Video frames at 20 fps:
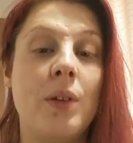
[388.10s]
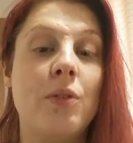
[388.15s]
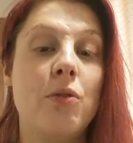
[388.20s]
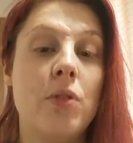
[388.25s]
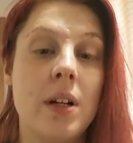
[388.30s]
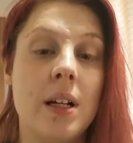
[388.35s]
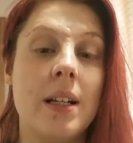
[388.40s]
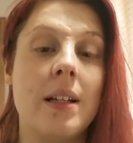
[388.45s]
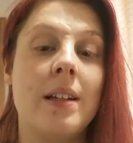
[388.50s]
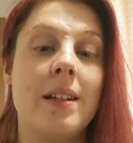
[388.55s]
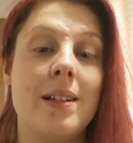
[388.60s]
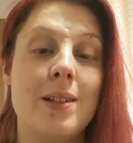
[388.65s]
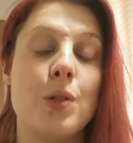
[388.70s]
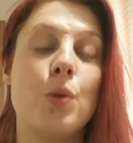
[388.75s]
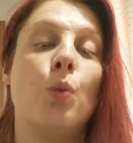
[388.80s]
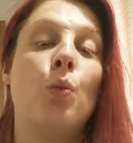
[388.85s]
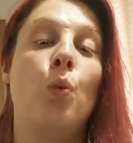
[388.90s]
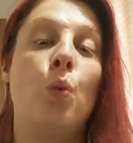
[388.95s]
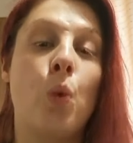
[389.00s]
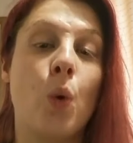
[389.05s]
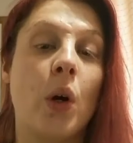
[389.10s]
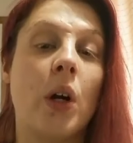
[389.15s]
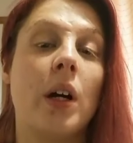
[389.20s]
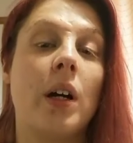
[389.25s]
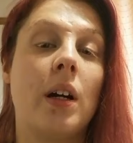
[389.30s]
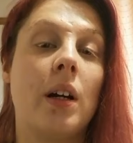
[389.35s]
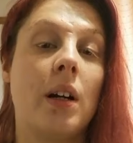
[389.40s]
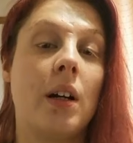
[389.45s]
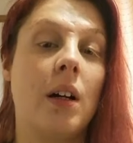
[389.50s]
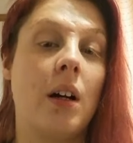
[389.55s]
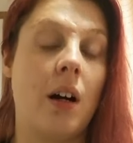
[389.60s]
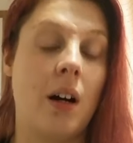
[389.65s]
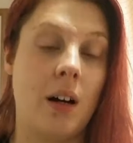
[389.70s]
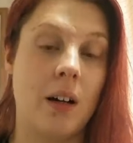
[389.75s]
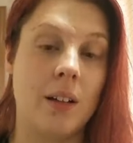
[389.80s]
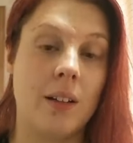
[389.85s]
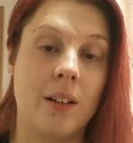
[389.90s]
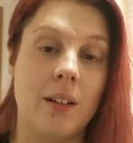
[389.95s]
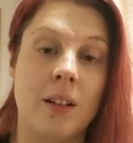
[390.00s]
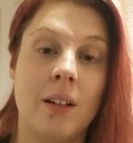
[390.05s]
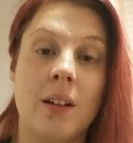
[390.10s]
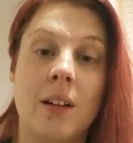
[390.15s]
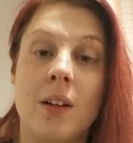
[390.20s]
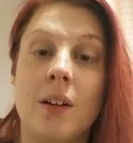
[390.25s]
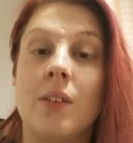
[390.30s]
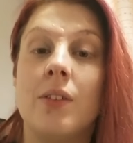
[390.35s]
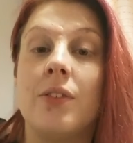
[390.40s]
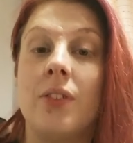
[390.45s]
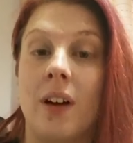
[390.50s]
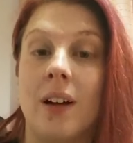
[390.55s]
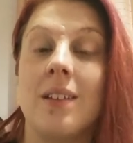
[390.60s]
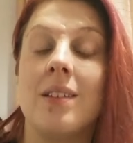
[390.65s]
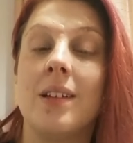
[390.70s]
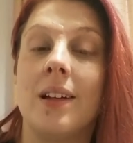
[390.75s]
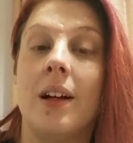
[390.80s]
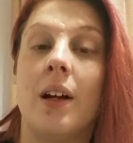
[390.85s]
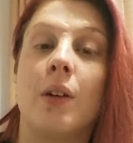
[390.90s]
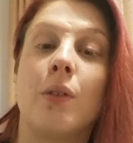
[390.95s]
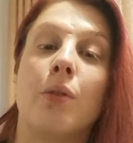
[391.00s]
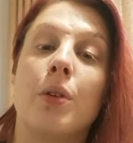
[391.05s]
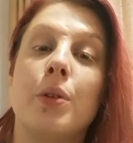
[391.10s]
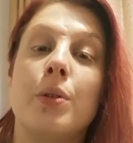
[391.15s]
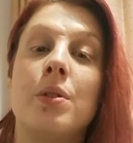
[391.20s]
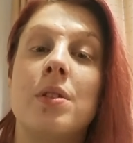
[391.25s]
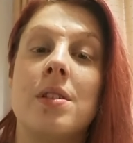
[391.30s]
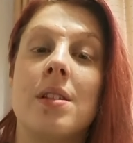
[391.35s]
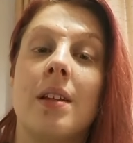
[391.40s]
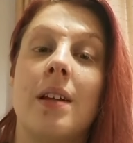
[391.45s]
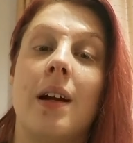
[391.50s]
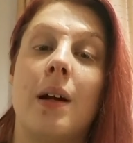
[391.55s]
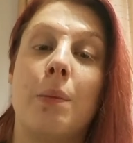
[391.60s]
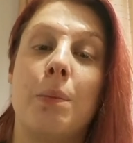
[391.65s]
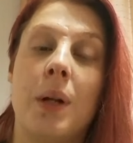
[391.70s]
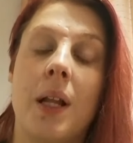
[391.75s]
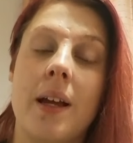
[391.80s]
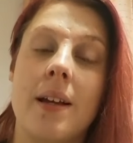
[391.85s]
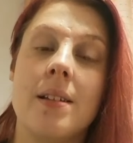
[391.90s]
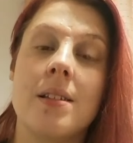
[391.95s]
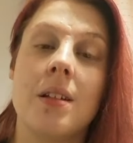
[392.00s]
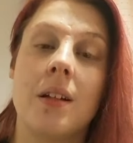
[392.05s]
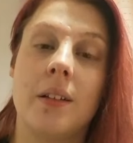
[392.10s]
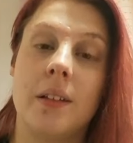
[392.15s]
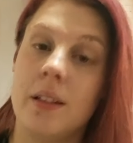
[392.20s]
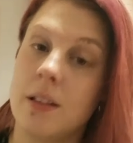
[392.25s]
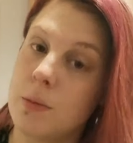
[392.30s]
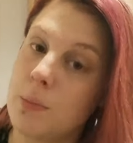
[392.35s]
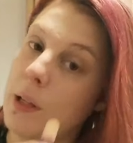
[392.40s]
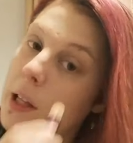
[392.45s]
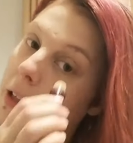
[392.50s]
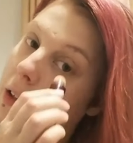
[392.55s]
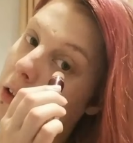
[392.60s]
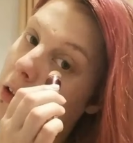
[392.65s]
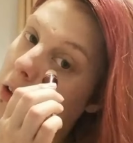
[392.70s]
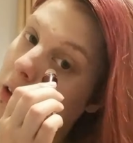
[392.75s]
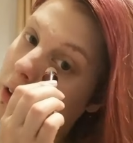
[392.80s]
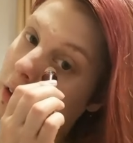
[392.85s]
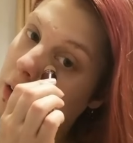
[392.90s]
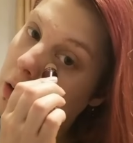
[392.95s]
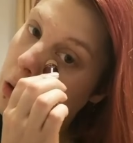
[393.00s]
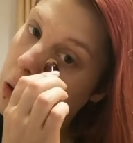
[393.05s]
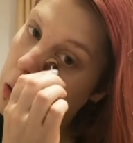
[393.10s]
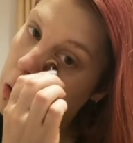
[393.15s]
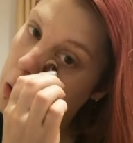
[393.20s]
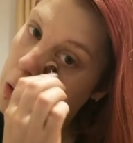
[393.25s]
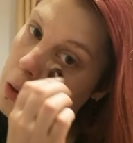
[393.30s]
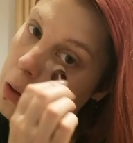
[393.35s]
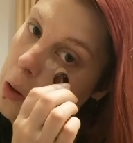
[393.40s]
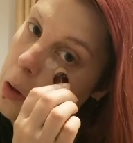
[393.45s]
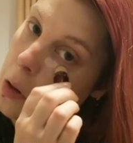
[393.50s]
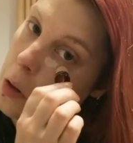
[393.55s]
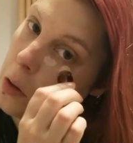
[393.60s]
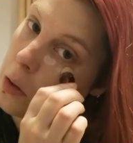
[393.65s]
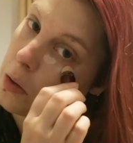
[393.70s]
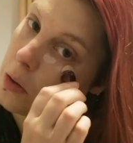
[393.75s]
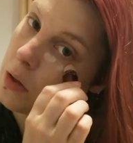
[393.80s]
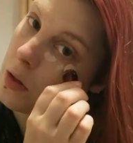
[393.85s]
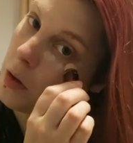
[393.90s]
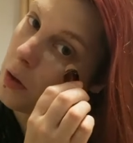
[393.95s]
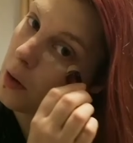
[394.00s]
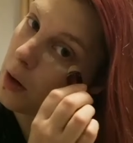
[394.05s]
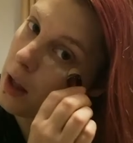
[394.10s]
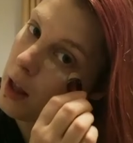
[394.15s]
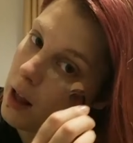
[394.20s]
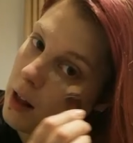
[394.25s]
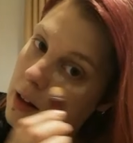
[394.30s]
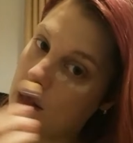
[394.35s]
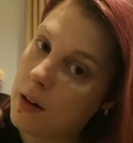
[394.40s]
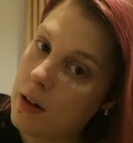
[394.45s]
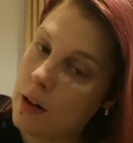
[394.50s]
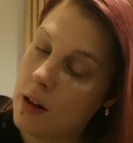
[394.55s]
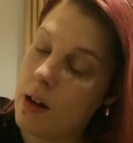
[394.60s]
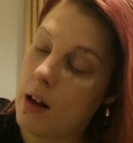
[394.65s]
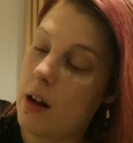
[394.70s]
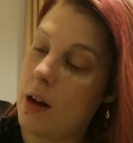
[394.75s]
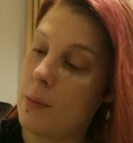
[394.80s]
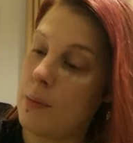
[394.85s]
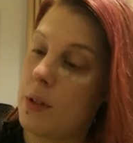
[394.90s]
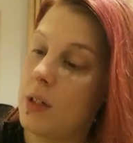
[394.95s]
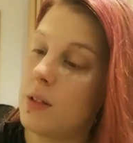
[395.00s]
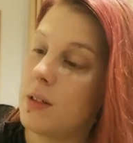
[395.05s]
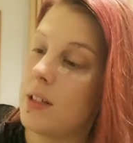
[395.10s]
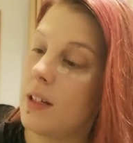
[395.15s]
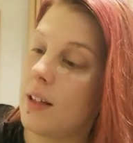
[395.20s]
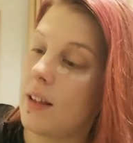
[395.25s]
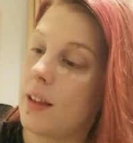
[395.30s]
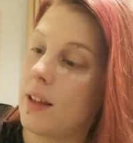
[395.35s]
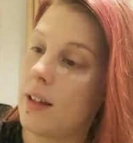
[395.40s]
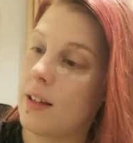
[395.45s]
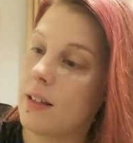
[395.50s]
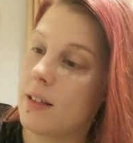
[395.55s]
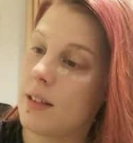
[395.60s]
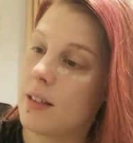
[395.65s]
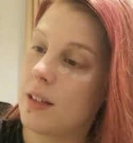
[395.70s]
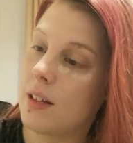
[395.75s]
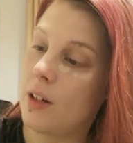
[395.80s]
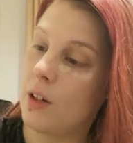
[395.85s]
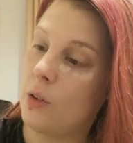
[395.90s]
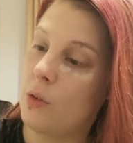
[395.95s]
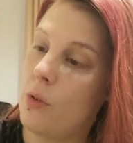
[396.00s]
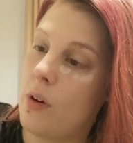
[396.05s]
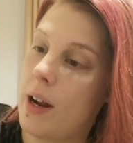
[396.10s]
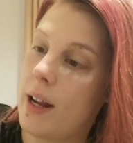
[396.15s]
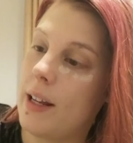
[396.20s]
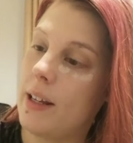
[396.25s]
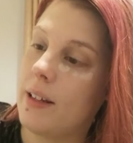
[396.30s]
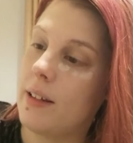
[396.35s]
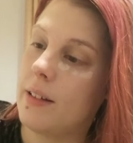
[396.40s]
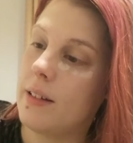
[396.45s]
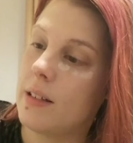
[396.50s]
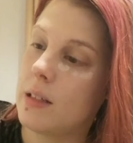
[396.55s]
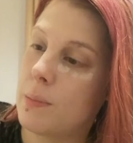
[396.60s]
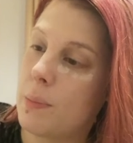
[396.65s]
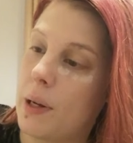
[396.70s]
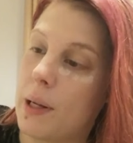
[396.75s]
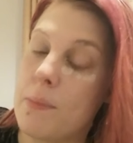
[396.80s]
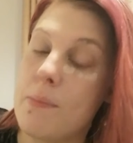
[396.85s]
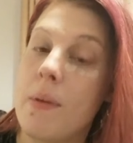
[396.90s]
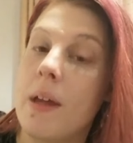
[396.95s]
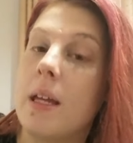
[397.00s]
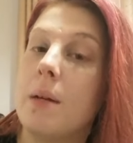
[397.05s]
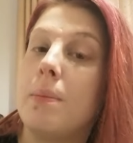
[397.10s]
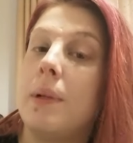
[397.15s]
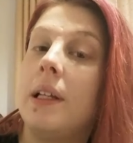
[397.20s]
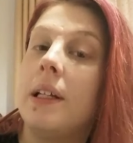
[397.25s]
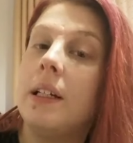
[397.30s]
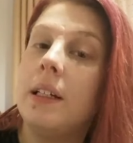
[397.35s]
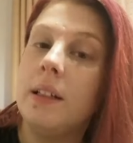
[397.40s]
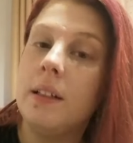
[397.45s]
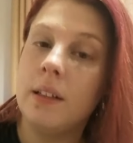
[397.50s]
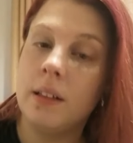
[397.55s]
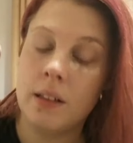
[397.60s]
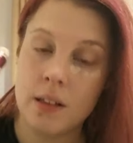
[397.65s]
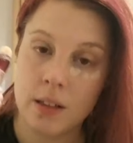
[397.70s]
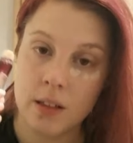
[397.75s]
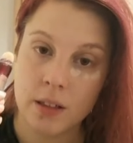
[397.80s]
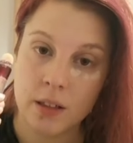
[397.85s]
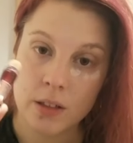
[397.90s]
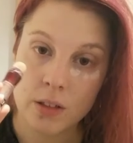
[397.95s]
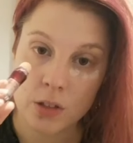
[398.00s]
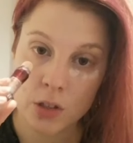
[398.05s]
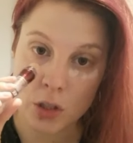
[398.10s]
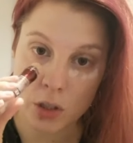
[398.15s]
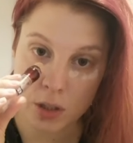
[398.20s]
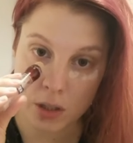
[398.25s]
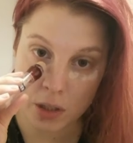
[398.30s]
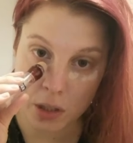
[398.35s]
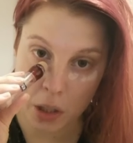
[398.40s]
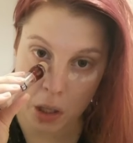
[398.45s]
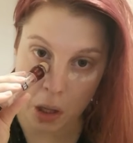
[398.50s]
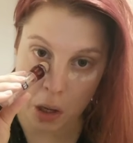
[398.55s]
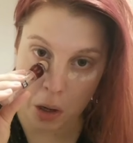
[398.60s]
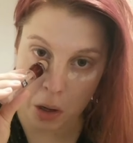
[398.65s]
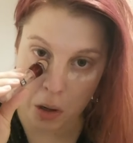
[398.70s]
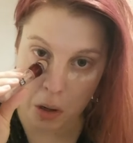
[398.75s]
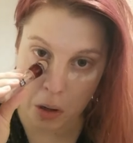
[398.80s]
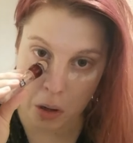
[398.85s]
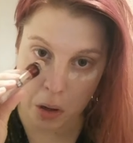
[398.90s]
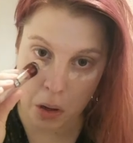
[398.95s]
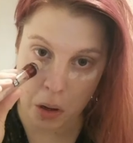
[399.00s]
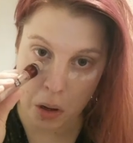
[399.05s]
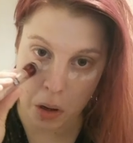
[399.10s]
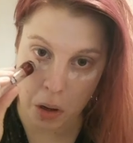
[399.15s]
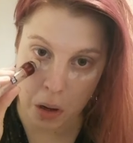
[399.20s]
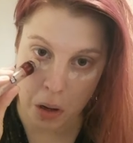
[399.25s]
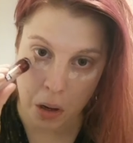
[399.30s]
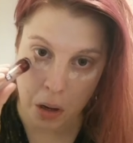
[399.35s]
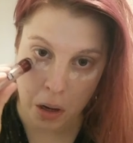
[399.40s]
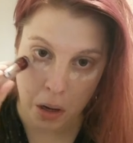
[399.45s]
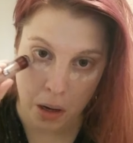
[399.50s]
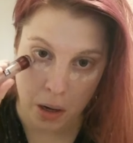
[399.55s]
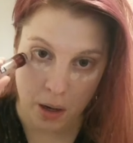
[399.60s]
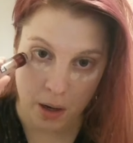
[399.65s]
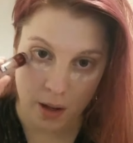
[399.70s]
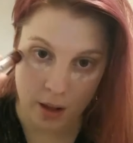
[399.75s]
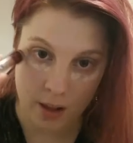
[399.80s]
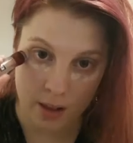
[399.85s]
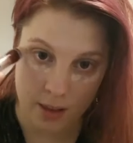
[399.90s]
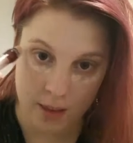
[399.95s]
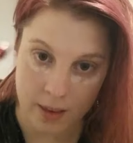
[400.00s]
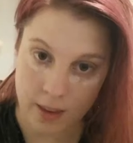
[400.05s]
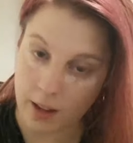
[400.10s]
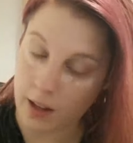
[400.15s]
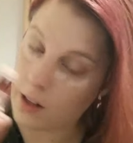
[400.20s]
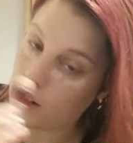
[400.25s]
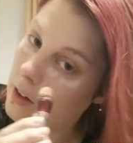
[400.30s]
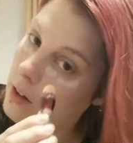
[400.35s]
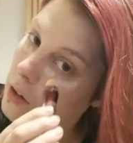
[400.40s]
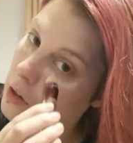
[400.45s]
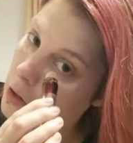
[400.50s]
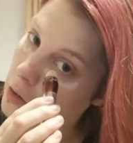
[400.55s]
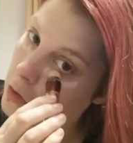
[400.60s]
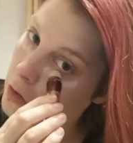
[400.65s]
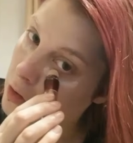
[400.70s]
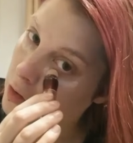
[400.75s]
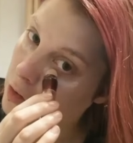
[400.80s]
really need to work on finding our roots and our place on this planet Earth. So yeah, I'm using this Erase by Maybelline just to get in there on the